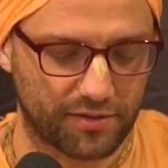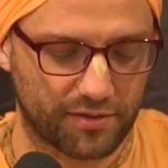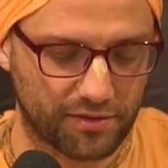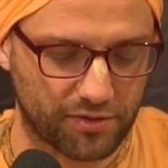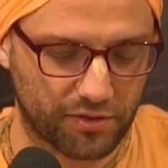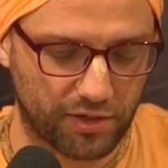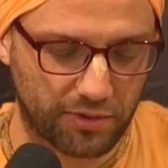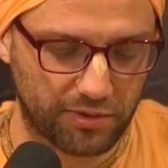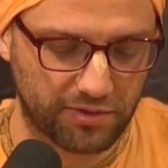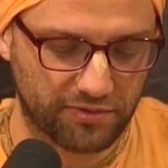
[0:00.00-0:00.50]

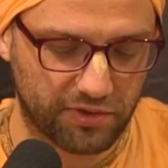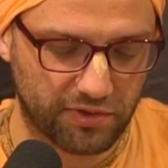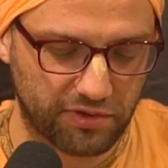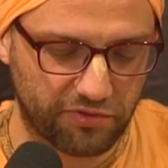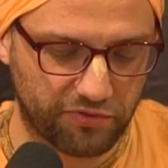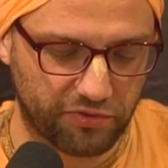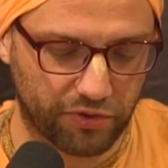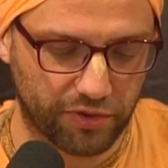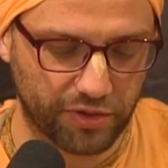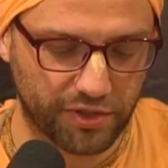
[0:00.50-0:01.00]
So I was very
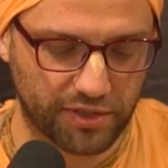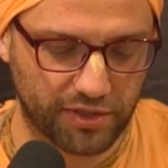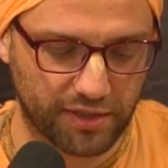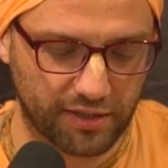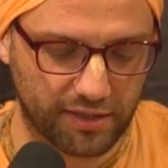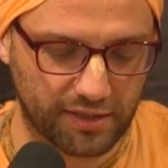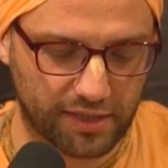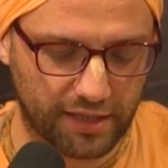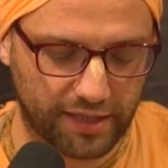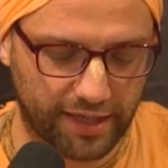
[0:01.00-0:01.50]

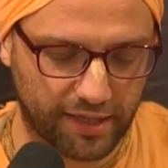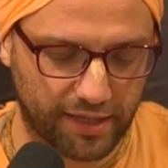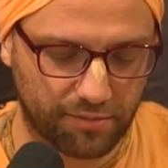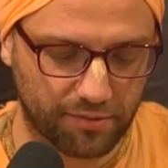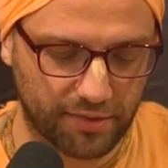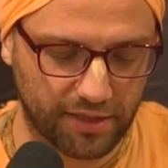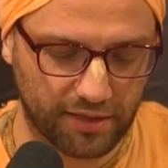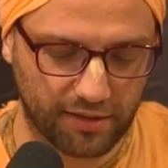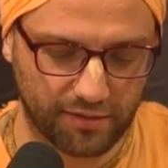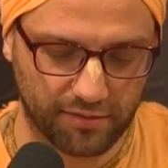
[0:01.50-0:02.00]
fortunate. This led
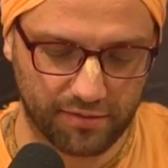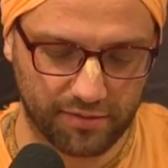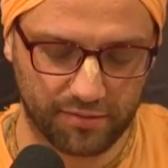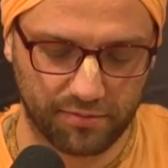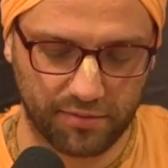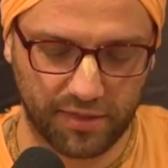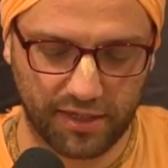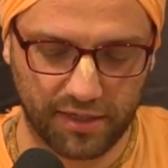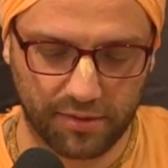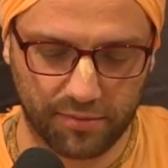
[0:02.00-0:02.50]
me
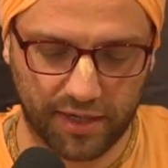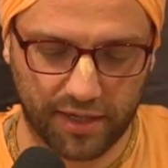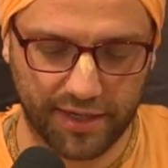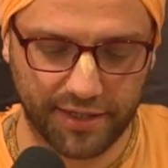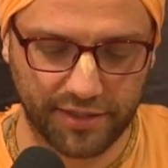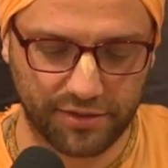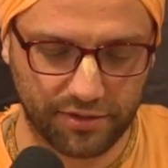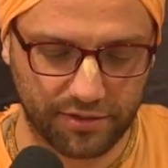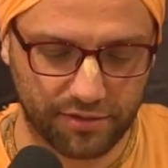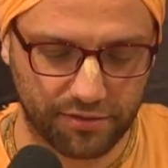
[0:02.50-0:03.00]
meeting my
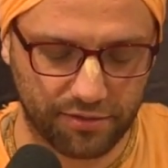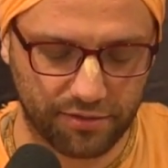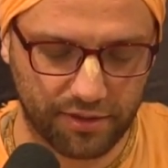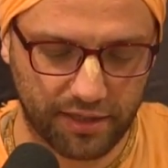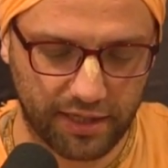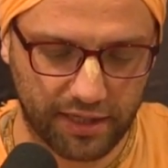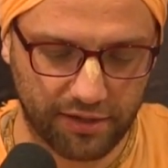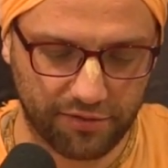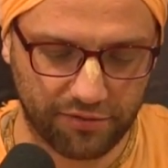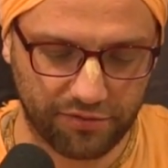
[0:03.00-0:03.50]
Sri
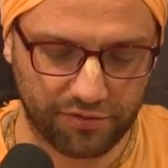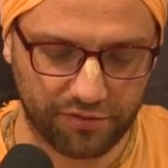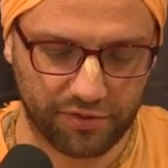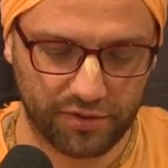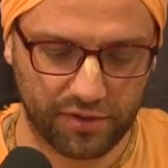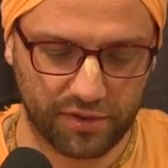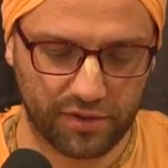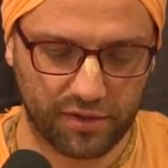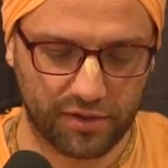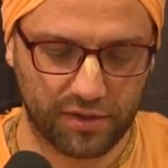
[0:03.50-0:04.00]
Gurudev.
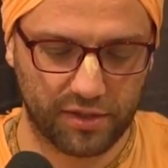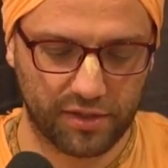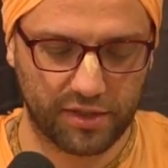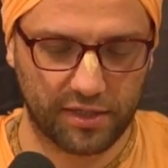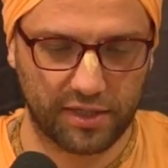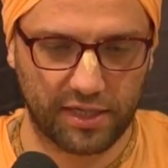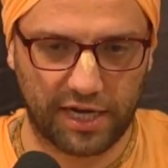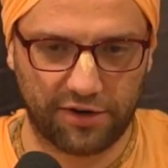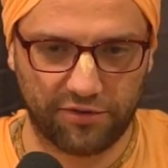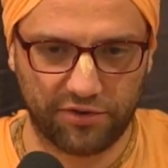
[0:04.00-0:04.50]

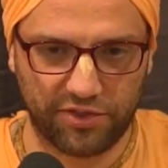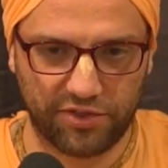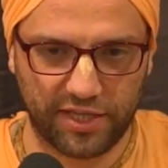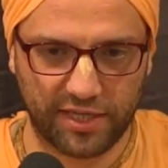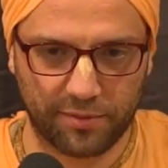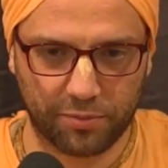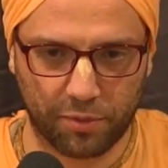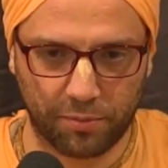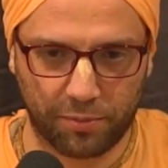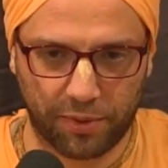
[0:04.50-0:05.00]

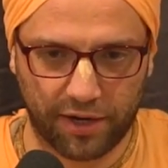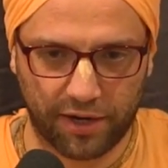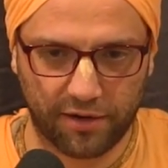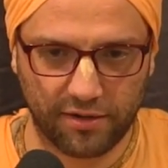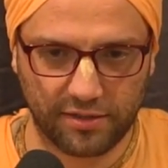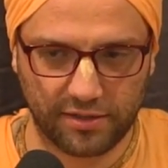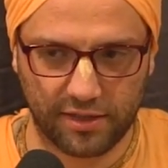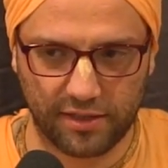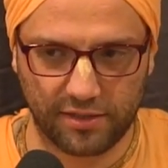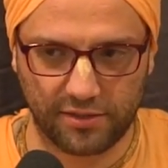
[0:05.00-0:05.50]
Everything
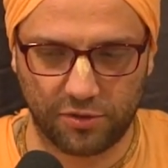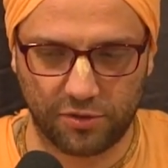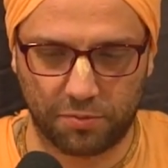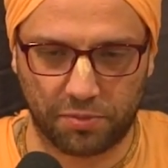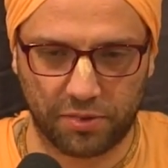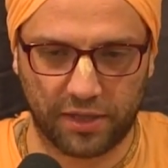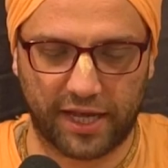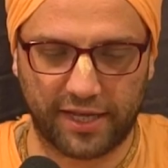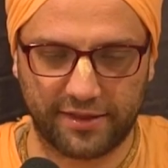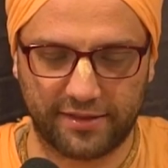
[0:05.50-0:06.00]
prepares us to
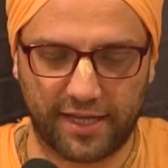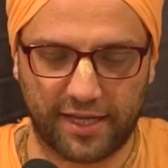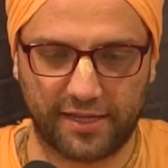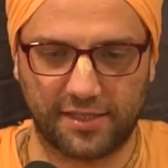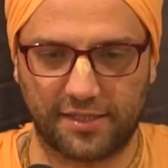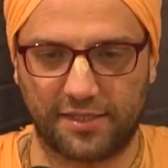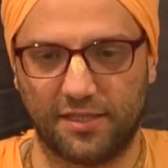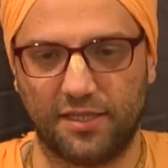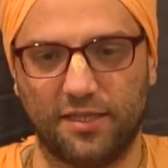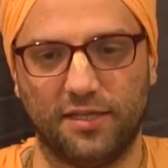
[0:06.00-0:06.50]
plant that
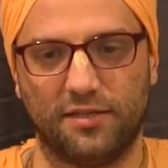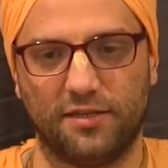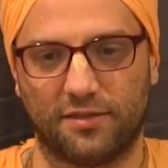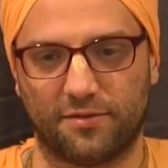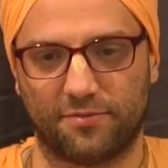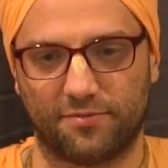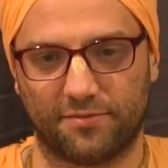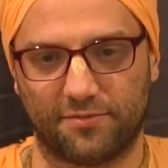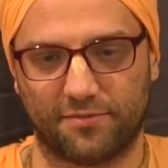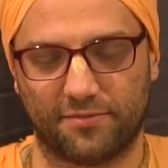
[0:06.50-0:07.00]
seed.
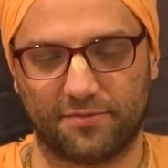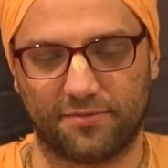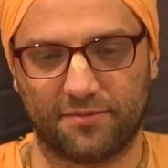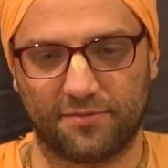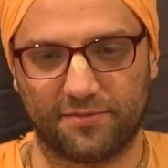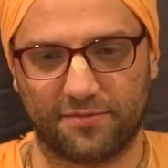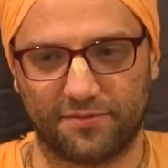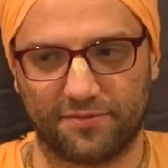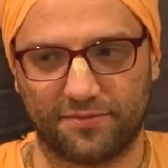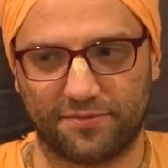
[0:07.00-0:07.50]

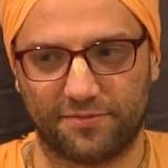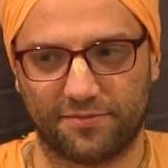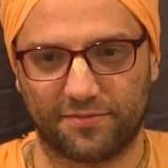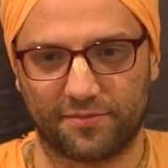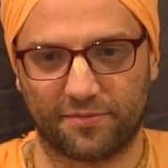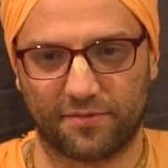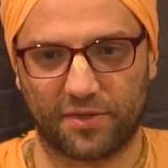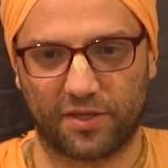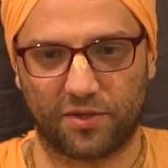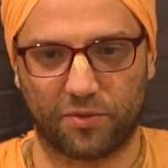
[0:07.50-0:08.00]

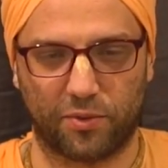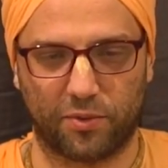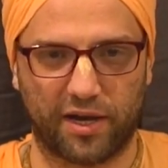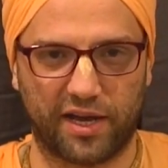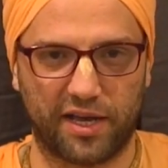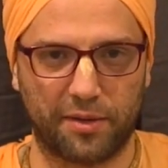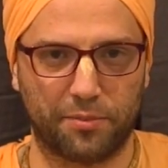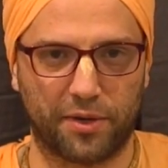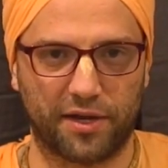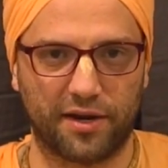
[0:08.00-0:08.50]

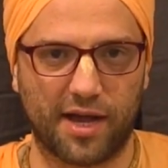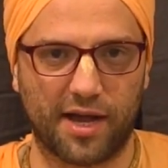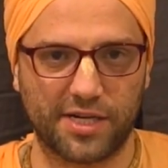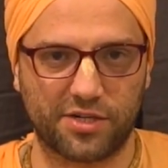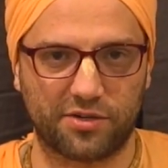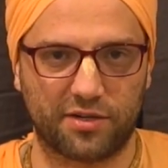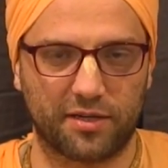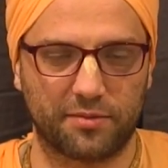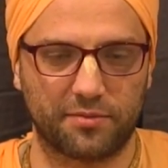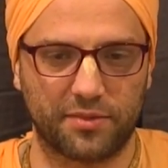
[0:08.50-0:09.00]
Why?
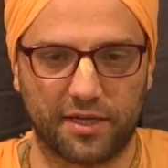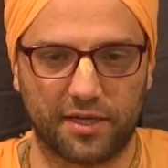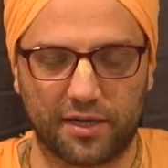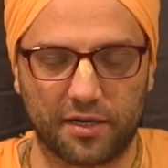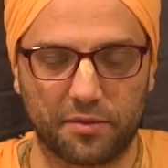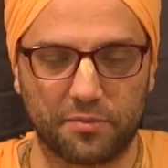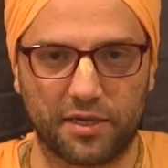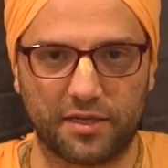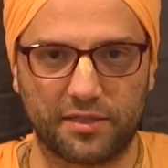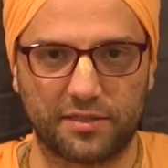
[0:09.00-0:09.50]
Banashram
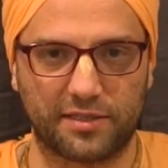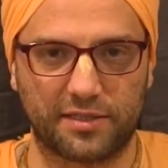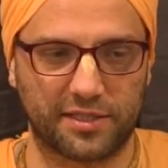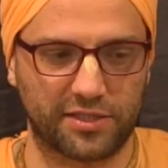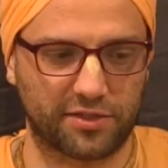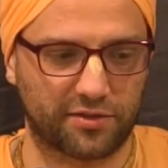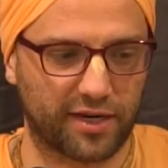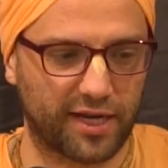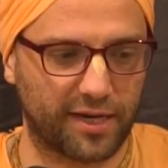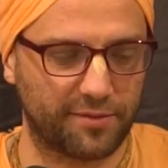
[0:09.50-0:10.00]
Dharma is
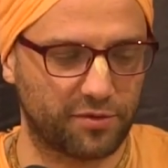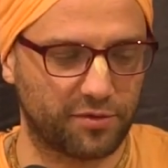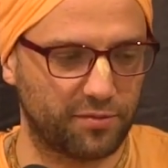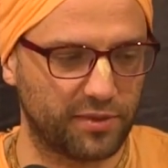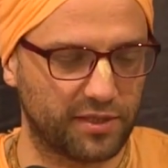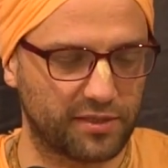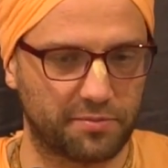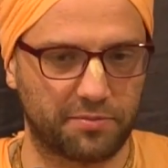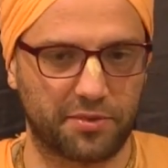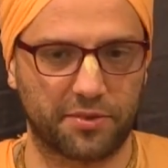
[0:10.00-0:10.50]
described to
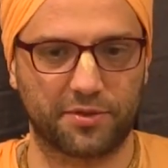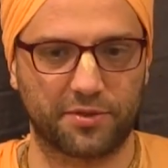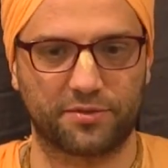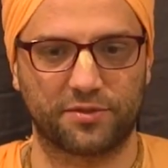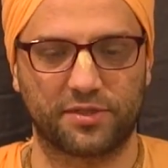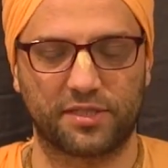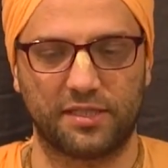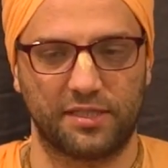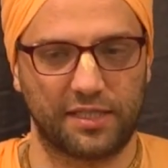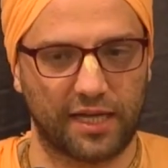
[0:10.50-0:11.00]
be a
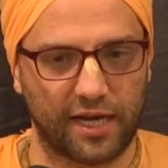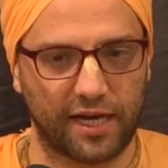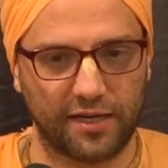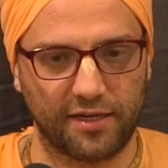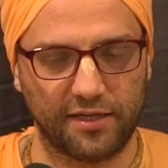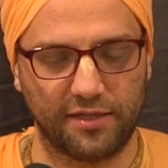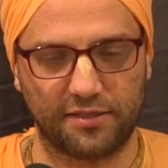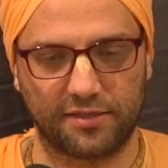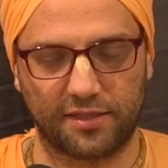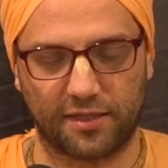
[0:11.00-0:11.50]
spiritual
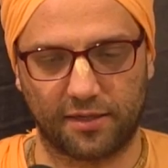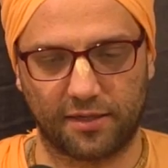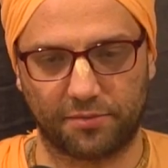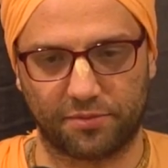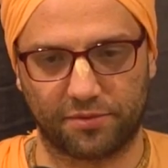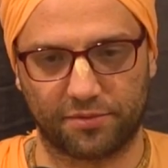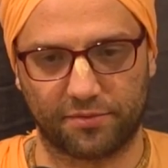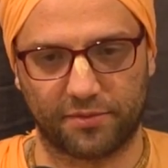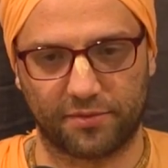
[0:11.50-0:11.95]
society set up.